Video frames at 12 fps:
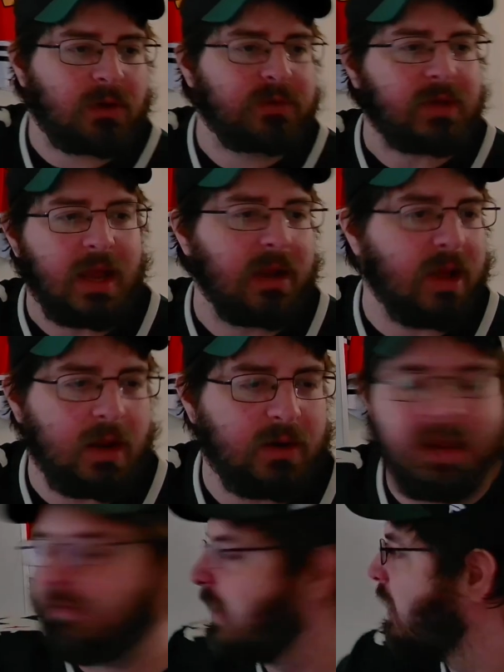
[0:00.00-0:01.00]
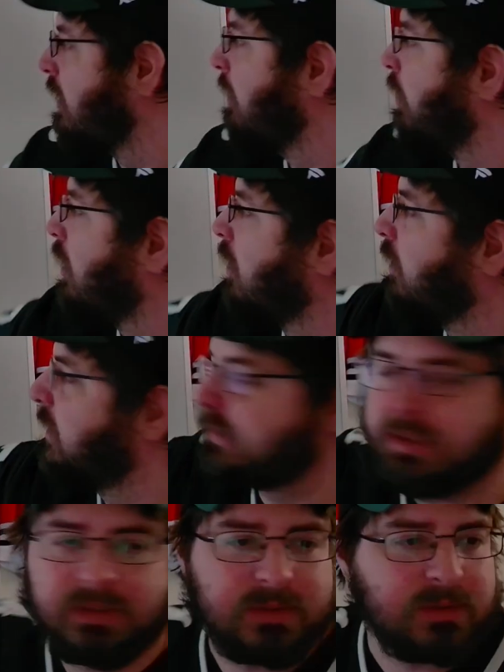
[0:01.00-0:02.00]
I don't have that on the board. What is this?
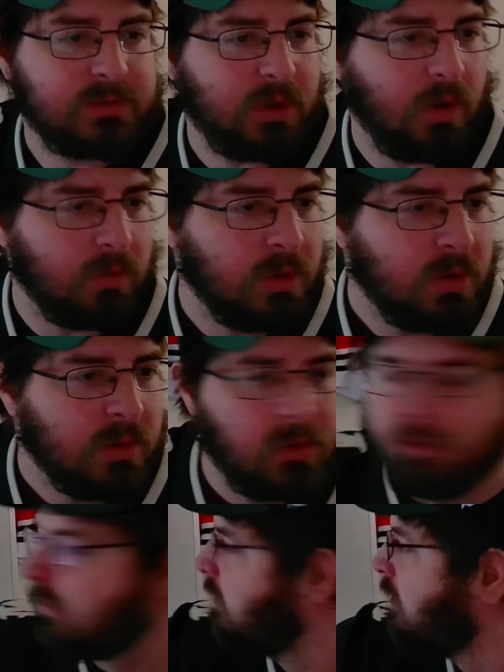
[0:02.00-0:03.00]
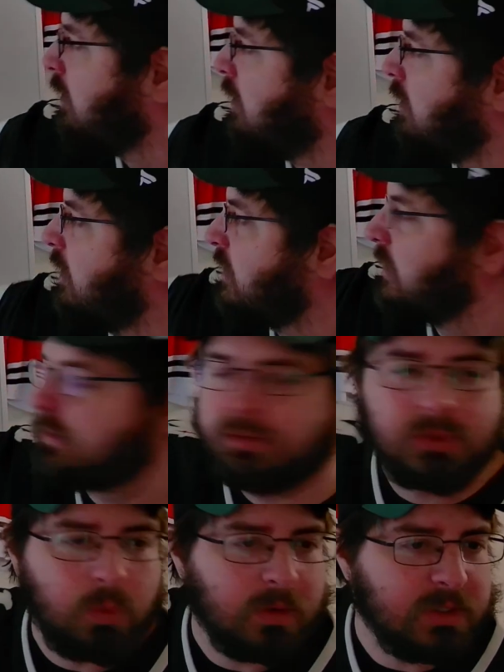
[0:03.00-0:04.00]
So this is
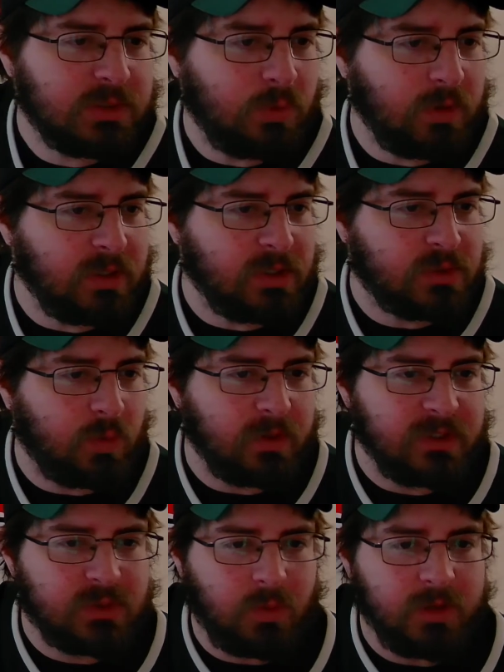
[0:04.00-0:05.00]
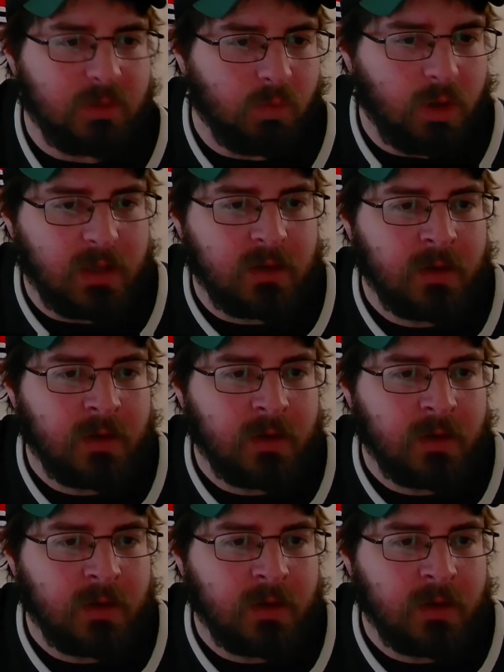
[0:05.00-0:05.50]
2020 to 2021.